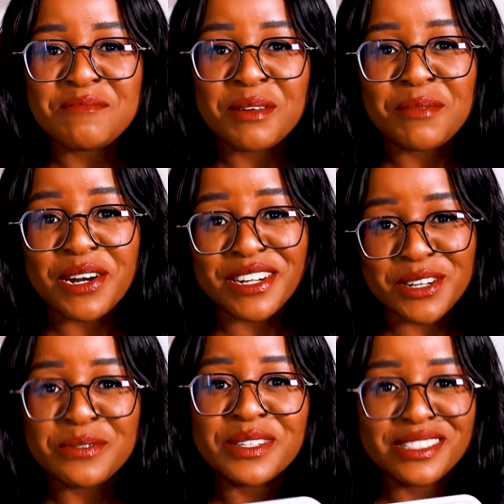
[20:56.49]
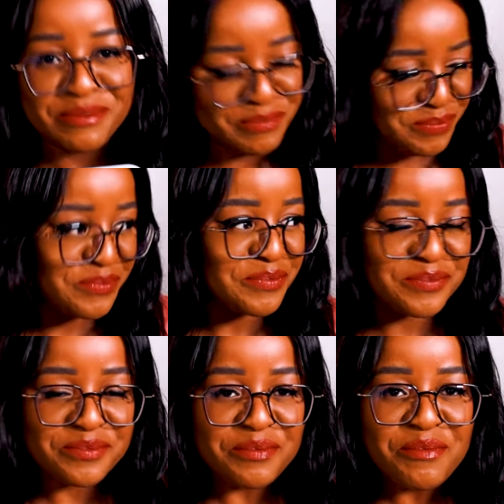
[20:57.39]
My partner
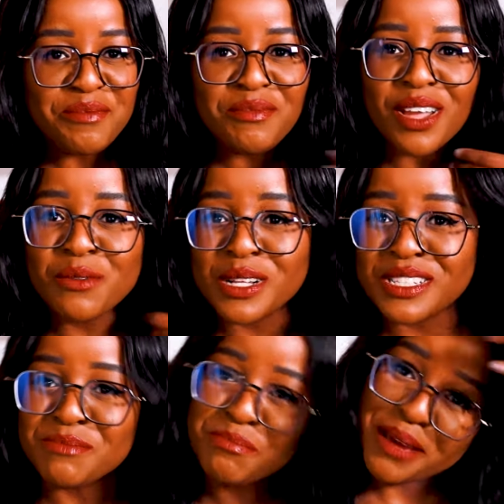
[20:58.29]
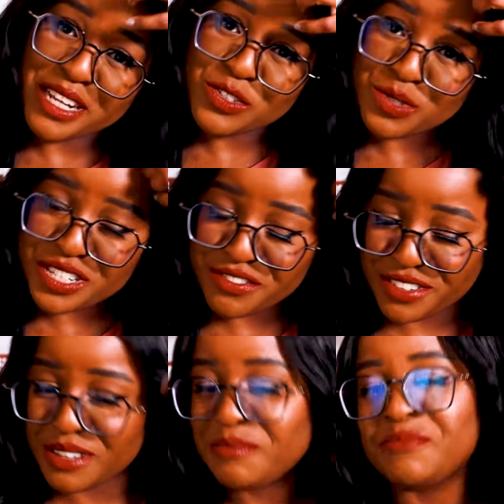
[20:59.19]
will beg to
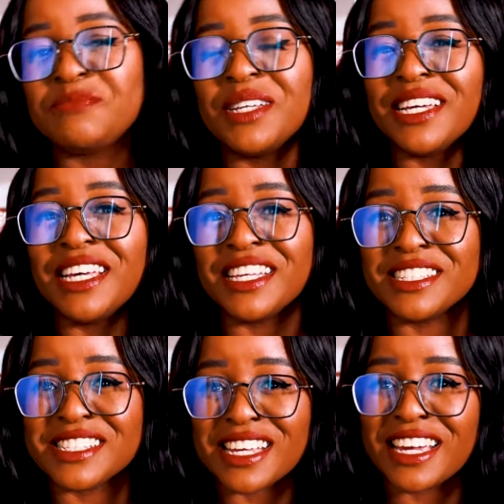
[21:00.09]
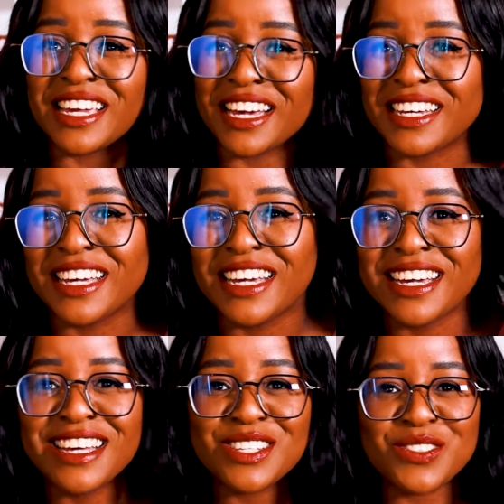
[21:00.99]
differ. He'll say, yeah,
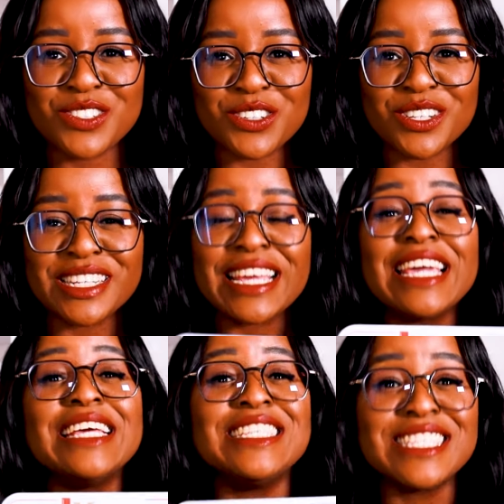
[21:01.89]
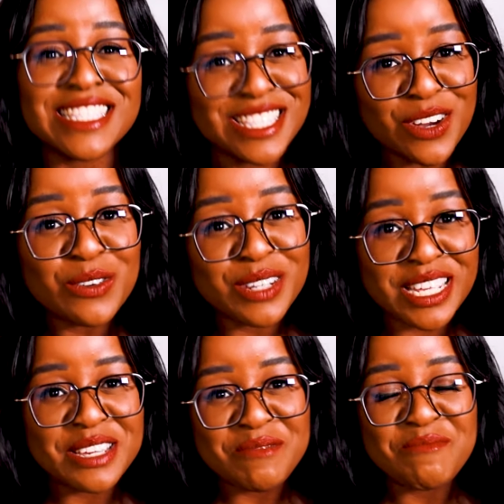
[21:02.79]
Swiss chocolate is the
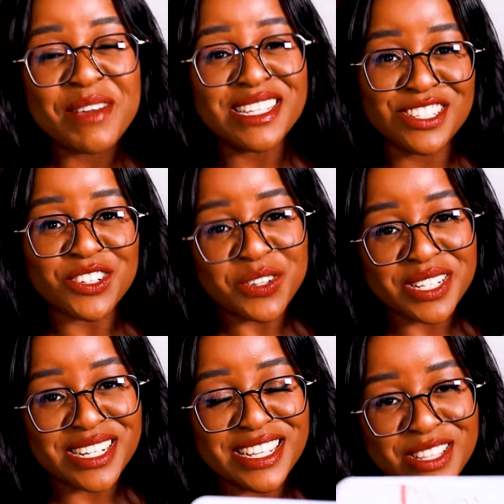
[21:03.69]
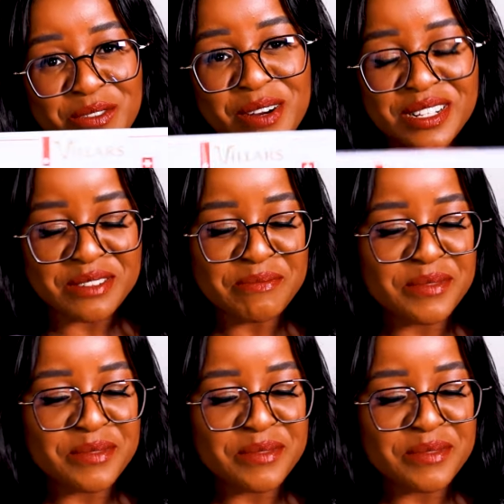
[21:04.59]
only best chocolate in the world.